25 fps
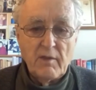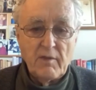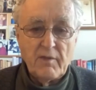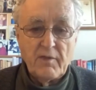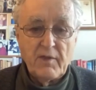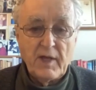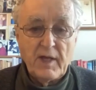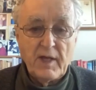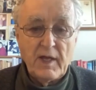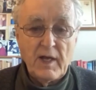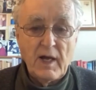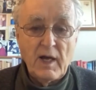
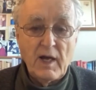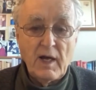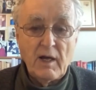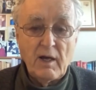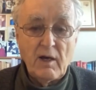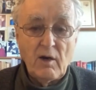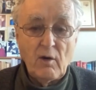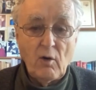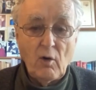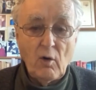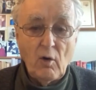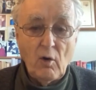They
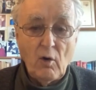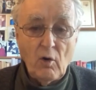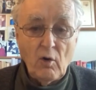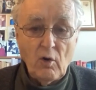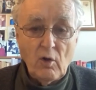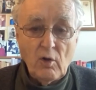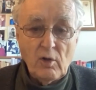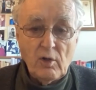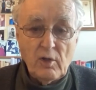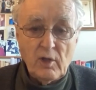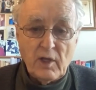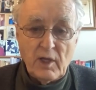are
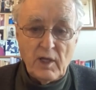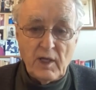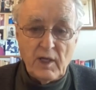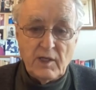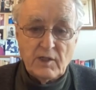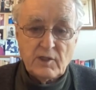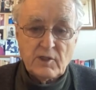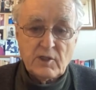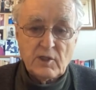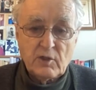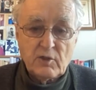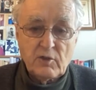all
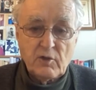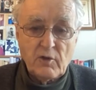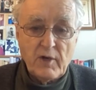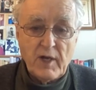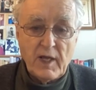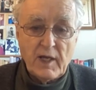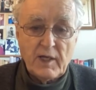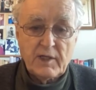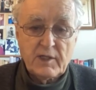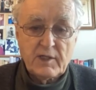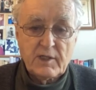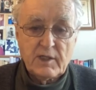
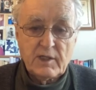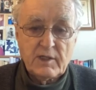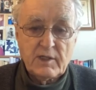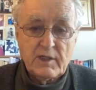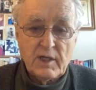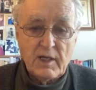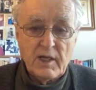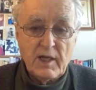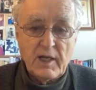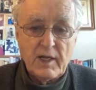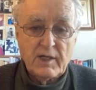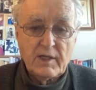
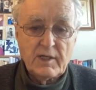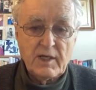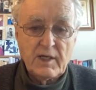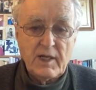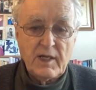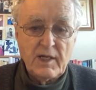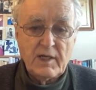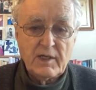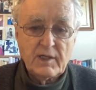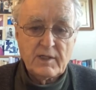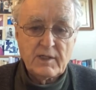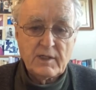interconnected and
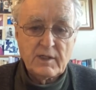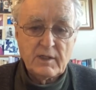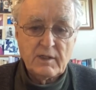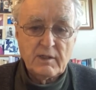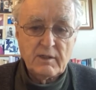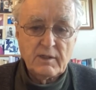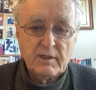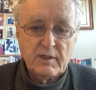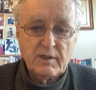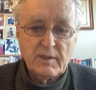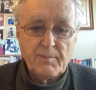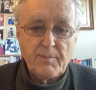
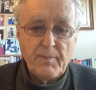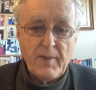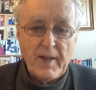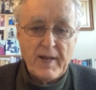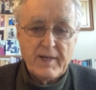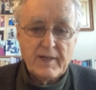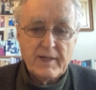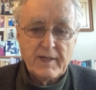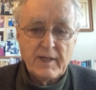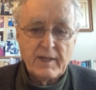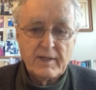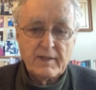
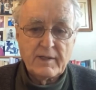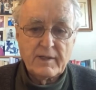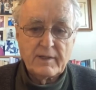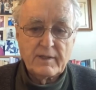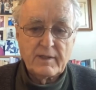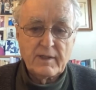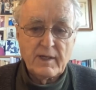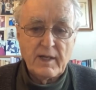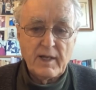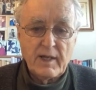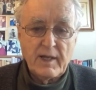interdependent,